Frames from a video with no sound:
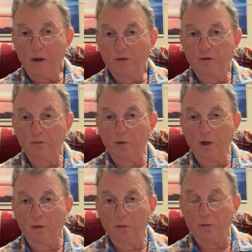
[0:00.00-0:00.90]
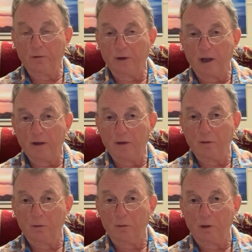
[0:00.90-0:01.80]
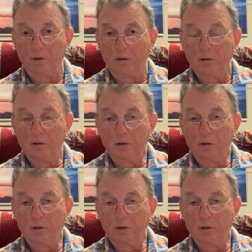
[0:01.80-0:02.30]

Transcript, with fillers: So when I thought of that, I thought, well,